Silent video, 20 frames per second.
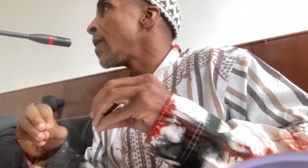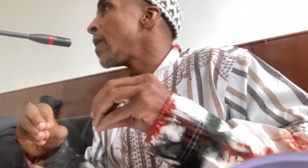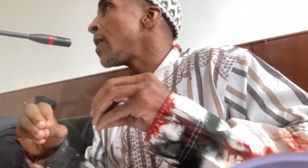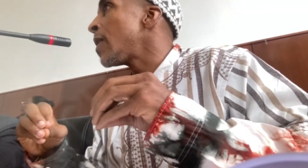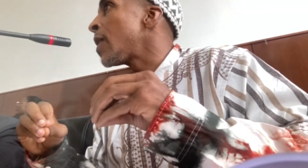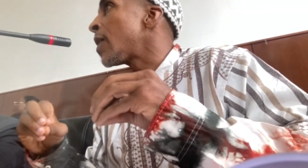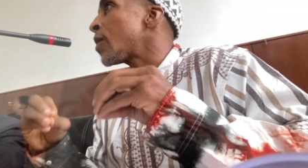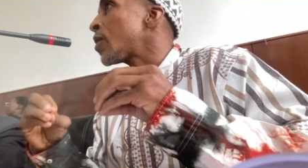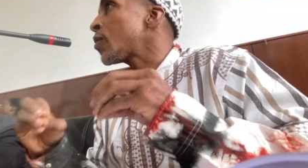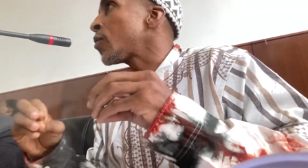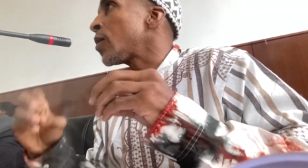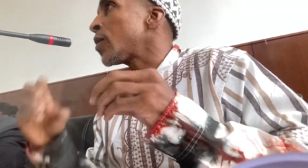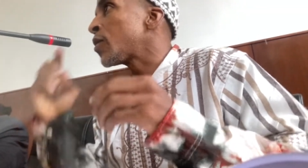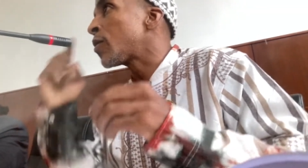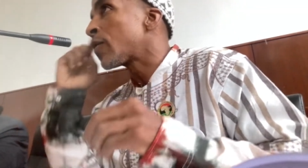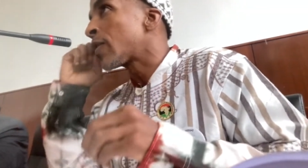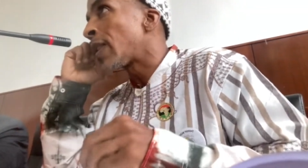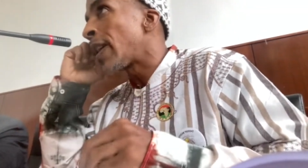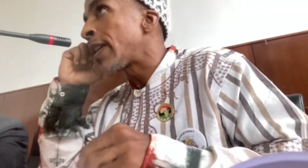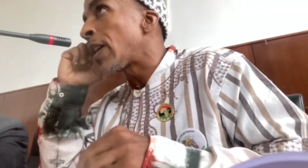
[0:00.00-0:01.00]
uh,
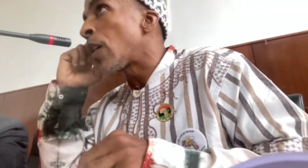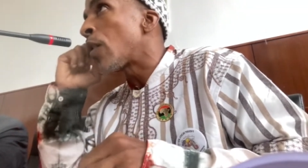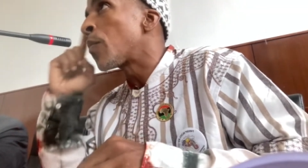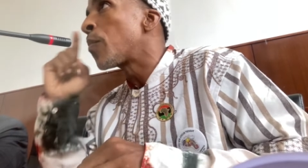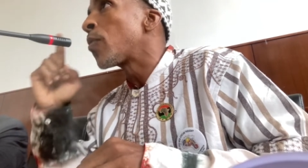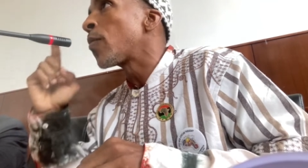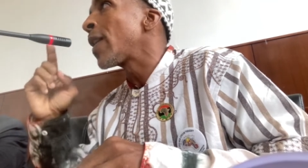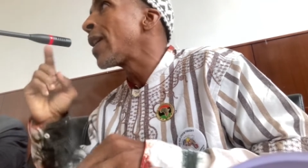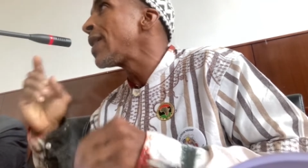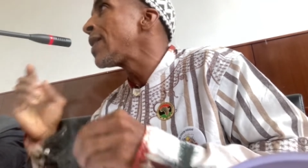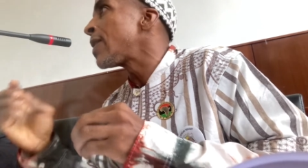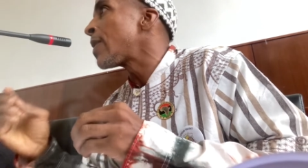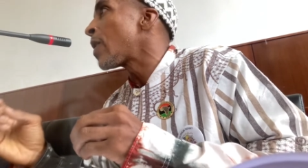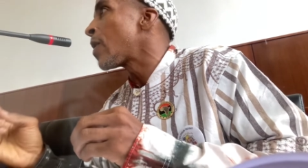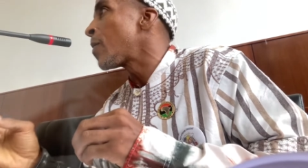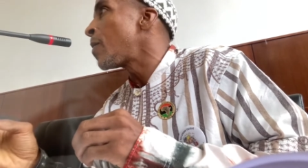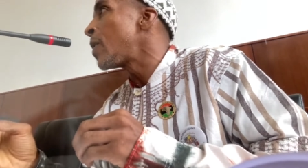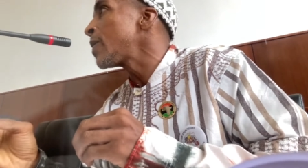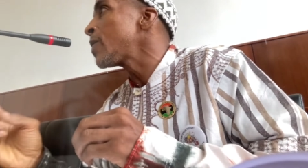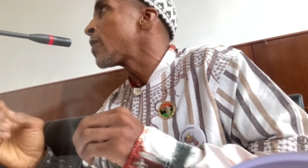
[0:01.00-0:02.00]
structures like our brain and
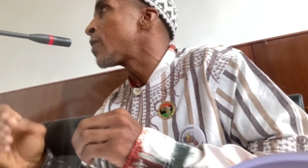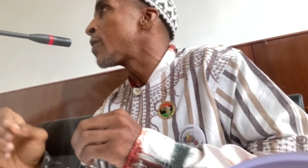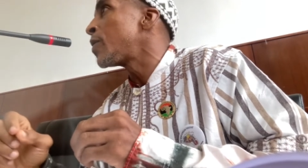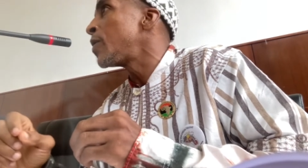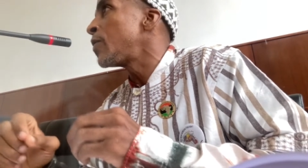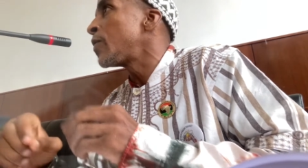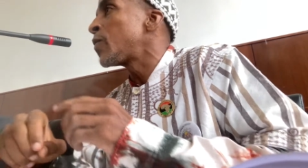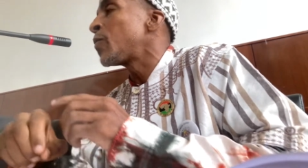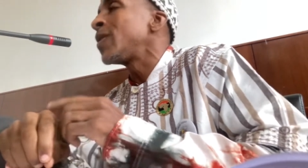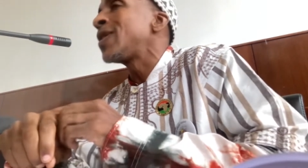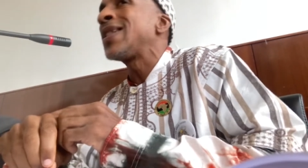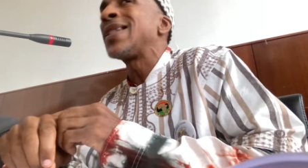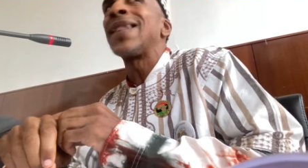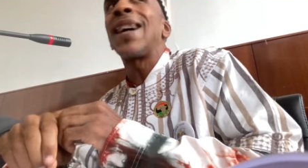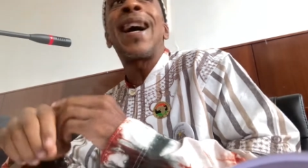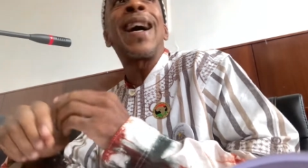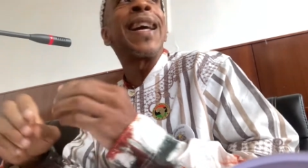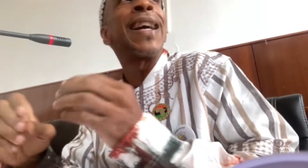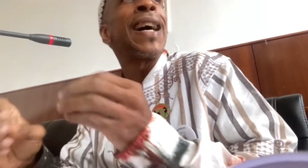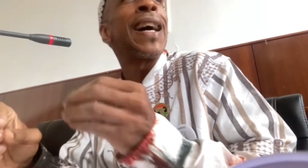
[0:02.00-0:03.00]
our muscles use, which is
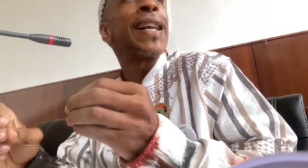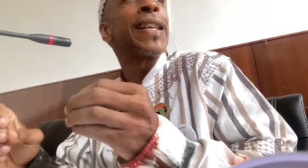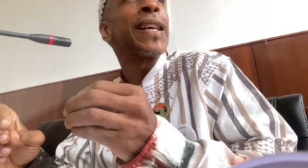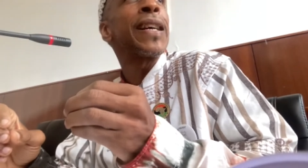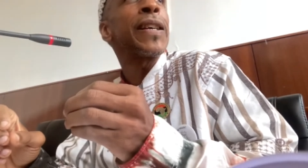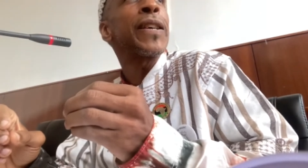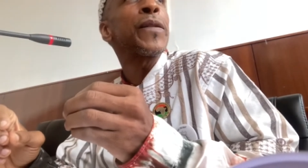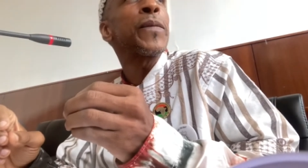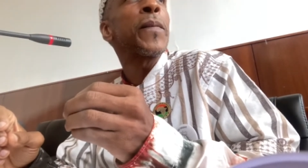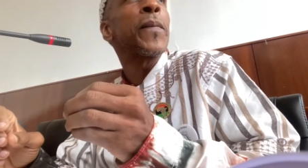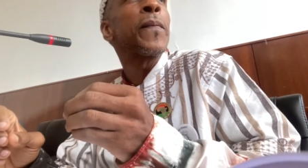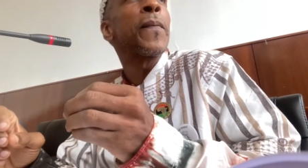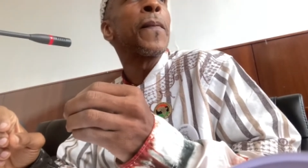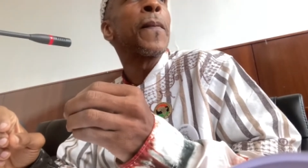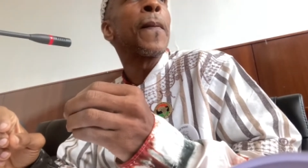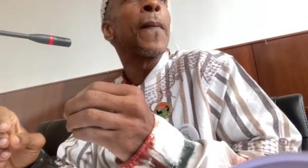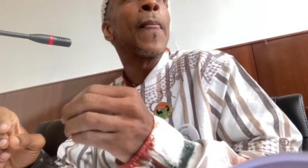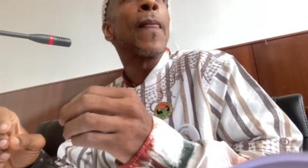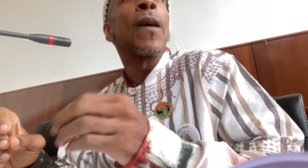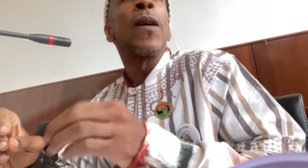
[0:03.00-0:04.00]
ionic.
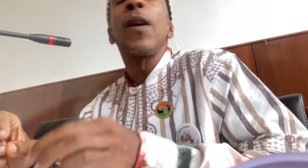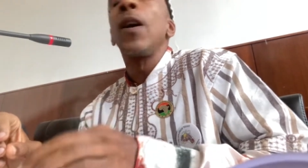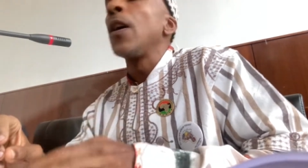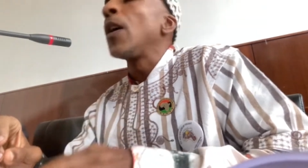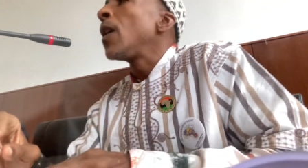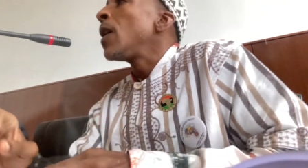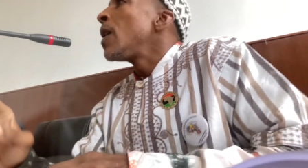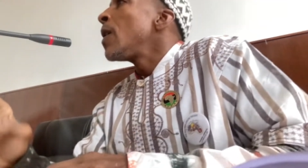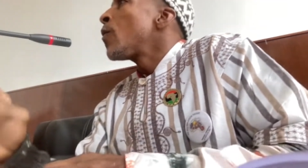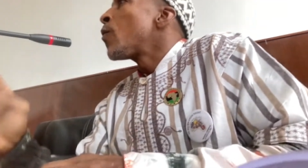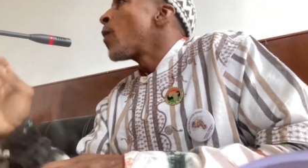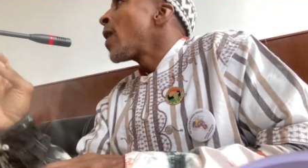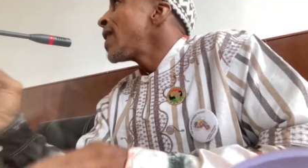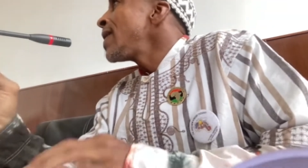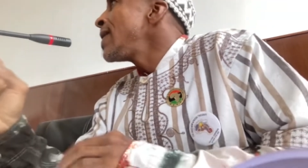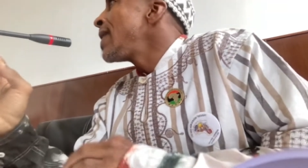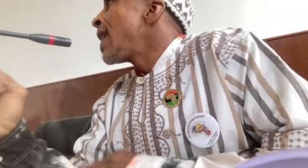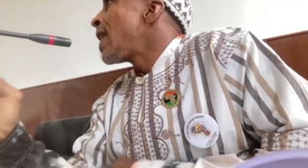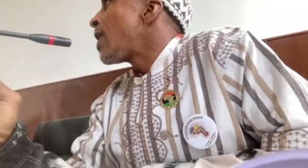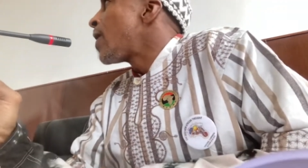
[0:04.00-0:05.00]

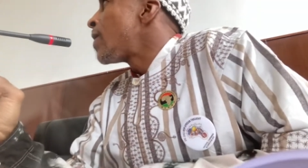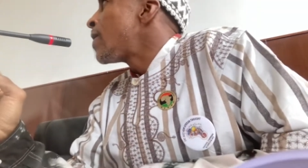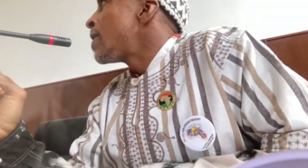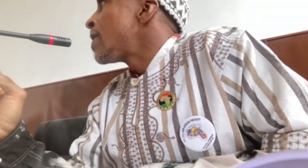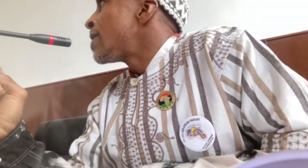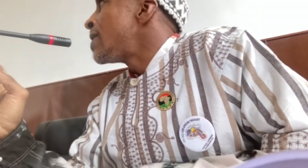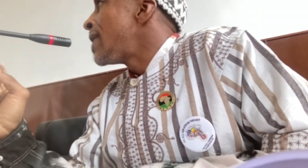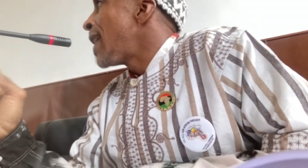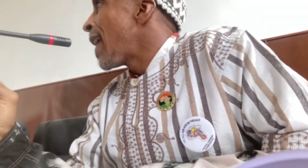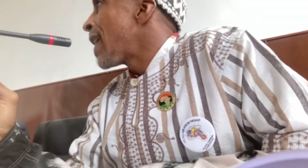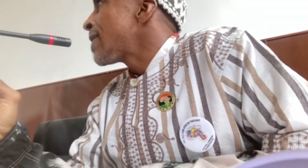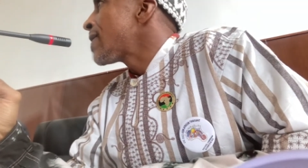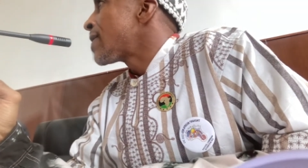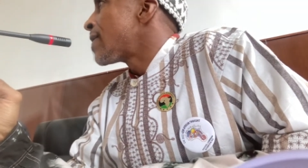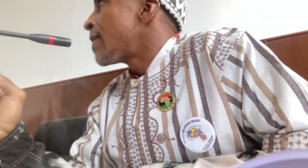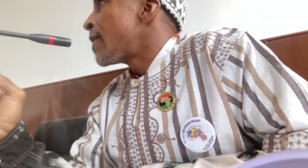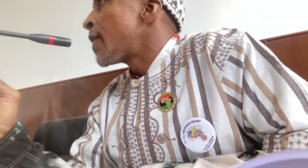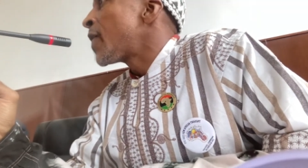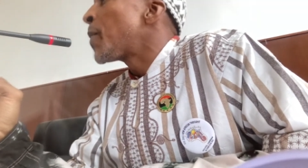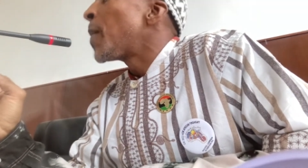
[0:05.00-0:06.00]
Right now,
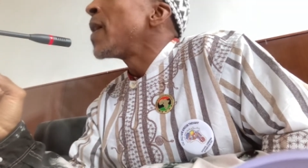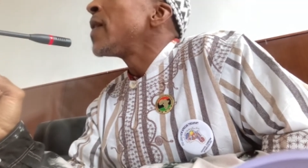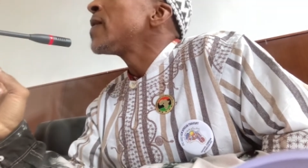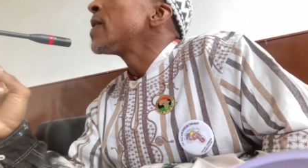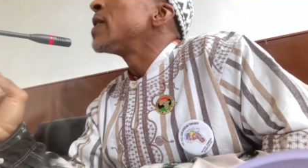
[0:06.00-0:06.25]
NASA, the space